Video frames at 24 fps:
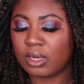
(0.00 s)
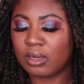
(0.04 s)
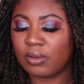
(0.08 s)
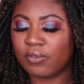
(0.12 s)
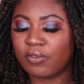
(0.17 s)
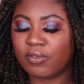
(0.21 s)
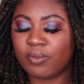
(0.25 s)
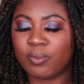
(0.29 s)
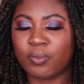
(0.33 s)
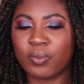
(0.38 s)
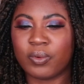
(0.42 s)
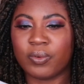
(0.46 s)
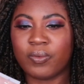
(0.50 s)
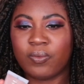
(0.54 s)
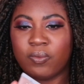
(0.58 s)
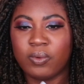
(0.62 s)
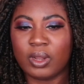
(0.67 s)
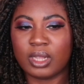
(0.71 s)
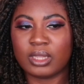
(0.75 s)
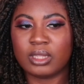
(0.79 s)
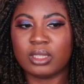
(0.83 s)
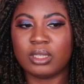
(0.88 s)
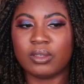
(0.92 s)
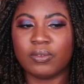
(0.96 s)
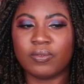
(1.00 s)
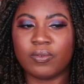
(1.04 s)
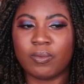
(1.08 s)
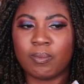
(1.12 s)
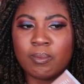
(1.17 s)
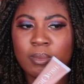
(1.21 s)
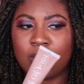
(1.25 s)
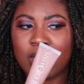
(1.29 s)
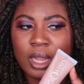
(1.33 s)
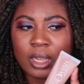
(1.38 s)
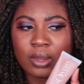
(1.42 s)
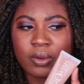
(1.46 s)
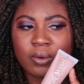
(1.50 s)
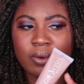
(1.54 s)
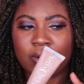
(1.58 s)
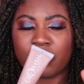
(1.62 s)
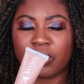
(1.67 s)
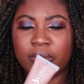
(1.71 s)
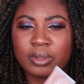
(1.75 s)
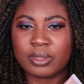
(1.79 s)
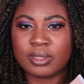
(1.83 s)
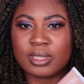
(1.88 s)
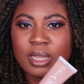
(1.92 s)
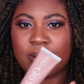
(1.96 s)
of reflective
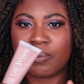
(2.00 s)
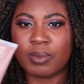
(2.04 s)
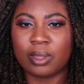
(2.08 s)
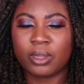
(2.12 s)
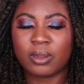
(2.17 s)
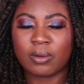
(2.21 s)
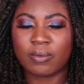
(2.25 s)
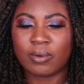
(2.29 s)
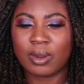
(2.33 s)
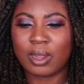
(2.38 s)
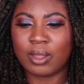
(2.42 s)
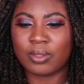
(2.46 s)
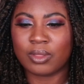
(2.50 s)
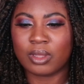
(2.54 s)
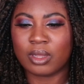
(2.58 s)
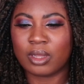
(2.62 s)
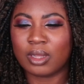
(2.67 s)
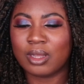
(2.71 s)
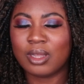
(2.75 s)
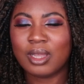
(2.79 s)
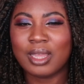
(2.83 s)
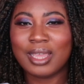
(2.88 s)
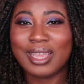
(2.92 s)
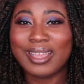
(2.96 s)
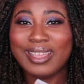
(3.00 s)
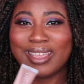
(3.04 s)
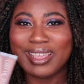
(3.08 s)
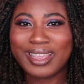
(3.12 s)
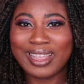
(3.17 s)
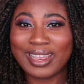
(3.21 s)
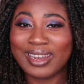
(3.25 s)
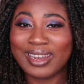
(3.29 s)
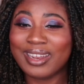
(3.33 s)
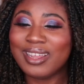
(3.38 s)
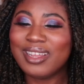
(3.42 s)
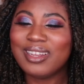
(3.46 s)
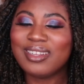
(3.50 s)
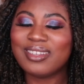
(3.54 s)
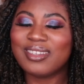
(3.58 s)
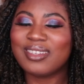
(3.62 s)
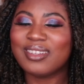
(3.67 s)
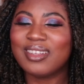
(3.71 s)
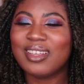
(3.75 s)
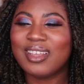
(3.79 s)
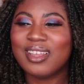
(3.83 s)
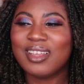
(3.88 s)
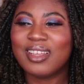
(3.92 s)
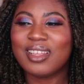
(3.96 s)
micro something or other in it.
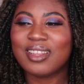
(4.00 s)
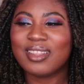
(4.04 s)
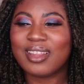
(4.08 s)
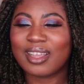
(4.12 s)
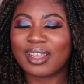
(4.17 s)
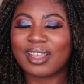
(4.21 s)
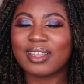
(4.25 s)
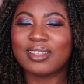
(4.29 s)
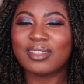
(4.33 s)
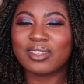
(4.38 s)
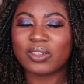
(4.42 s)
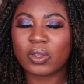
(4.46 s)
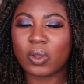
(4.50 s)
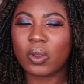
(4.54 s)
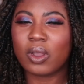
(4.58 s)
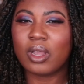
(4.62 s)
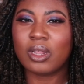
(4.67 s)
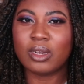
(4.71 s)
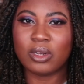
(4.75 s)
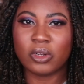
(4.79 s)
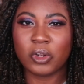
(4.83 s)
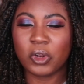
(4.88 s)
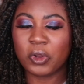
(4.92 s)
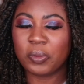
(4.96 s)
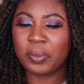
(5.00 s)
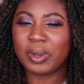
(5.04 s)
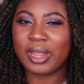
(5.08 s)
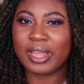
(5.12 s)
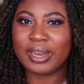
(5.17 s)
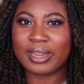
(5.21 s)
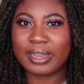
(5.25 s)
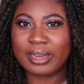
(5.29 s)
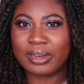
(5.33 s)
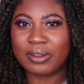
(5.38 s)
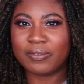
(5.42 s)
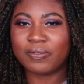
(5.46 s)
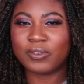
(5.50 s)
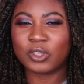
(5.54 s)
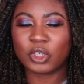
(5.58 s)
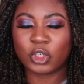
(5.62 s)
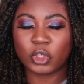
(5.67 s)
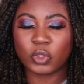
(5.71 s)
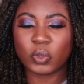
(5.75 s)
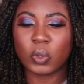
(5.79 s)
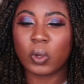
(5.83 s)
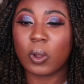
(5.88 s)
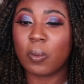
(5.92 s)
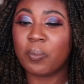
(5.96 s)
Like, it's got illuminator in it for
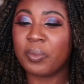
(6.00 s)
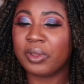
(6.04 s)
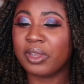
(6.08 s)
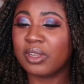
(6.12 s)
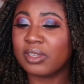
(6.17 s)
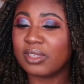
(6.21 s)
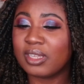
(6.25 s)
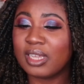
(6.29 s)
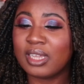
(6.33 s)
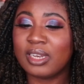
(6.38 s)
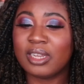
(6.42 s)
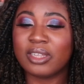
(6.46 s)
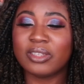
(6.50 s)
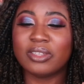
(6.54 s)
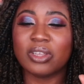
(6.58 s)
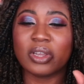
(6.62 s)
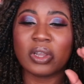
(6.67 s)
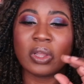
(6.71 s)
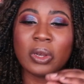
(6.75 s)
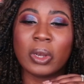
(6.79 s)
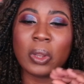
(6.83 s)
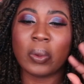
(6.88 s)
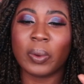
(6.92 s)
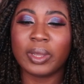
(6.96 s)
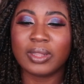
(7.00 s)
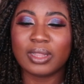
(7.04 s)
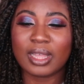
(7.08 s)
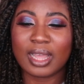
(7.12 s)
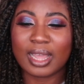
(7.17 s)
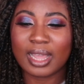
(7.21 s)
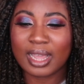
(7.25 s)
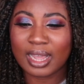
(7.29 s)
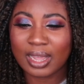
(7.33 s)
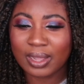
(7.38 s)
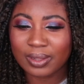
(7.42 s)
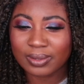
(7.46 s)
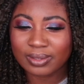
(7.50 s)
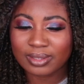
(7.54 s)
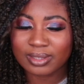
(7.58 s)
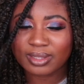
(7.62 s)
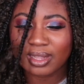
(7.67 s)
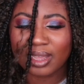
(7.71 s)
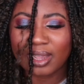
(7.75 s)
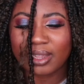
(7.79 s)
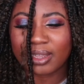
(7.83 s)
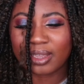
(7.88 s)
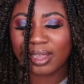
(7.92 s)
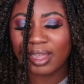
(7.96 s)
sure, because it is glowy the house.
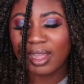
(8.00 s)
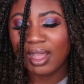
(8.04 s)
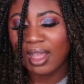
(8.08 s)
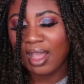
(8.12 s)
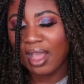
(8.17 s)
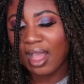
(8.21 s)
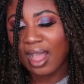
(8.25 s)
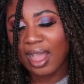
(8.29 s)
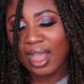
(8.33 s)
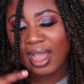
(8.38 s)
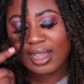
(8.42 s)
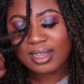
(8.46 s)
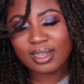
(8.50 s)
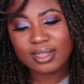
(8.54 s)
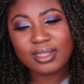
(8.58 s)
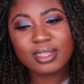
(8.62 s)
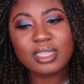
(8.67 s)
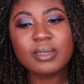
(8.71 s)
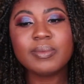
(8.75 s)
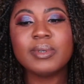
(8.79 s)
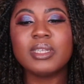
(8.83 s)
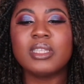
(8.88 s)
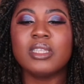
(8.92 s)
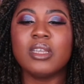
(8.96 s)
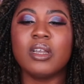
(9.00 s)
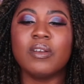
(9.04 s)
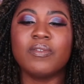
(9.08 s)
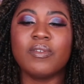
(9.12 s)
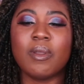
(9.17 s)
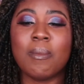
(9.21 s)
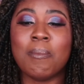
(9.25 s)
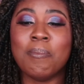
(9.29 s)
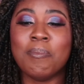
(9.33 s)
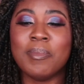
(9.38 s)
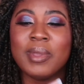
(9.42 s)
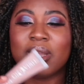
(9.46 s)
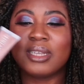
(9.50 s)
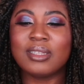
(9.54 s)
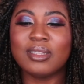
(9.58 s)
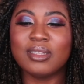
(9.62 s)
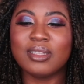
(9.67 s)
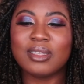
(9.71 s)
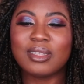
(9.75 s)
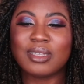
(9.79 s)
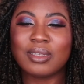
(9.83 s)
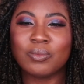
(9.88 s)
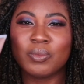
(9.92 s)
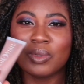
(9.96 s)
Like, I can see myself mixing
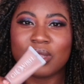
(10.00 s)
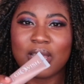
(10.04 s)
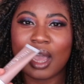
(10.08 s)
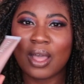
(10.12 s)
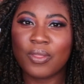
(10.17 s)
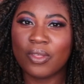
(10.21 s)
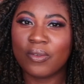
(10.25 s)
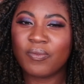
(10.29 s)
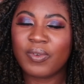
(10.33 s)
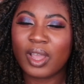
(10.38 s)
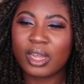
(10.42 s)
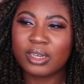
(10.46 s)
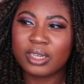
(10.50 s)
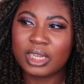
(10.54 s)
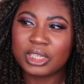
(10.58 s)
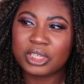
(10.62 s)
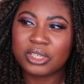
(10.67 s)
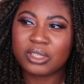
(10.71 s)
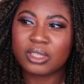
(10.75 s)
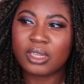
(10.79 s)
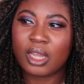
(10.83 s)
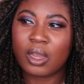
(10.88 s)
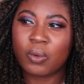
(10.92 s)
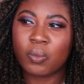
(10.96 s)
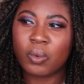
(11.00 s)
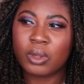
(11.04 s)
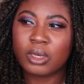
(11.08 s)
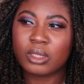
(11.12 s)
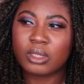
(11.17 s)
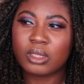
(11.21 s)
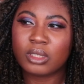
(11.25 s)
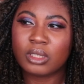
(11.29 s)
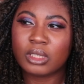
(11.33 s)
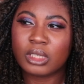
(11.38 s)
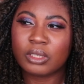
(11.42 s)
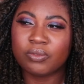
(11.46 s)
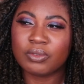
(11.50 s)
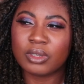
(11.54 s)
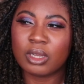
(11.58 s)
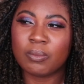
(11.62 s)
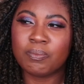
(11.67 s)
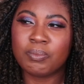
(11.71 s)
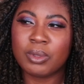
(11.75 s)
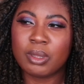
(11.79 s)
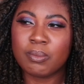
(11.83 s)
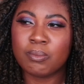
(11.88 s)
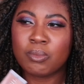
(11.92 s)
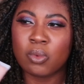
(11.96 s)
this in with other foundations that I want to give it a
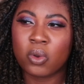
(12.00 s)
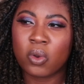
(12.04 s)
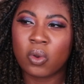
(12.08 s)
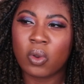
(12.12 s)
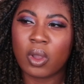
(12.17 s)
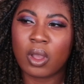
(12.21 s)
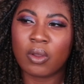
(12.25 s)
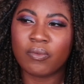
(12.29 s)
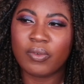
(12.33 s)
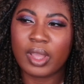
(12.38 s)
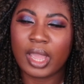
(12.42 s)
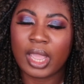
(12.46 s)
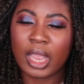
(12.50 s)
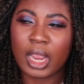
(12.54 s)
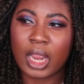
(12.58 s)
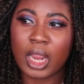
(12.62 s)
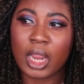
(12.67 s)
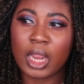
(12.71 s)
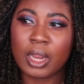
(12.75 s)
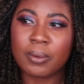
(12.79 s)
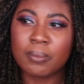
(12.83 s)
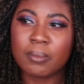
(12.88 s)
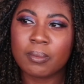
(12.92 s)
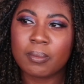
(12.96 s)
bit more of a